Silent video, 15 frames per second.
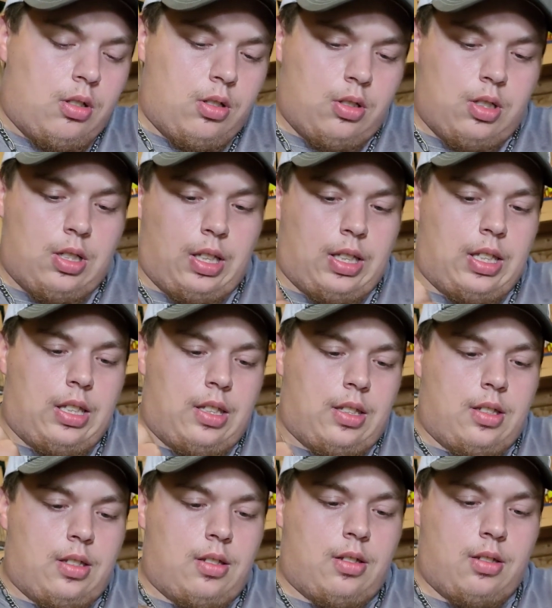So I get
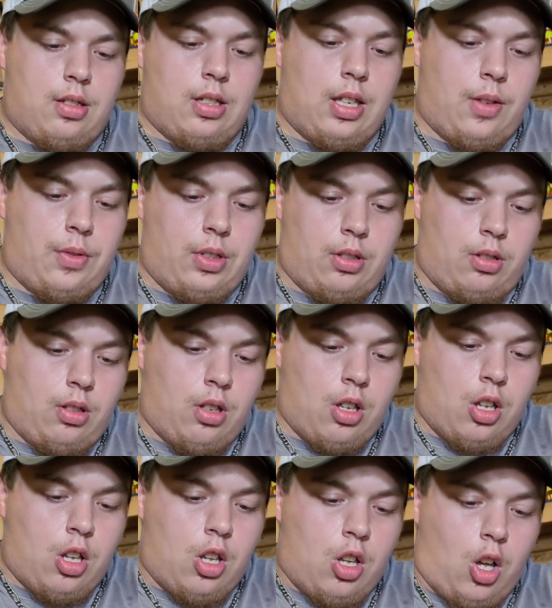this. I haven't
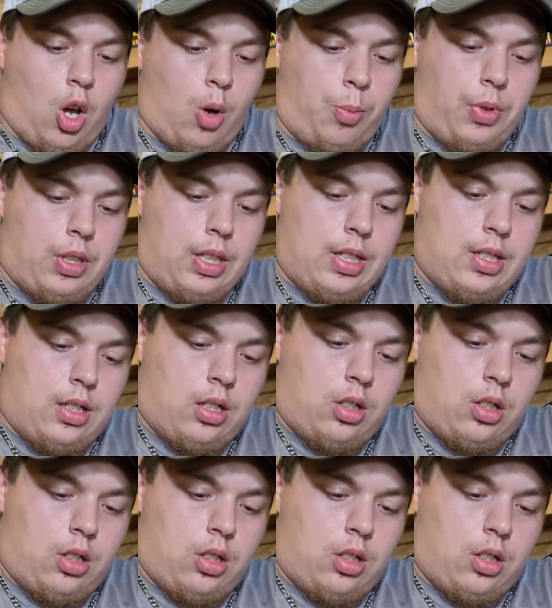opened these in a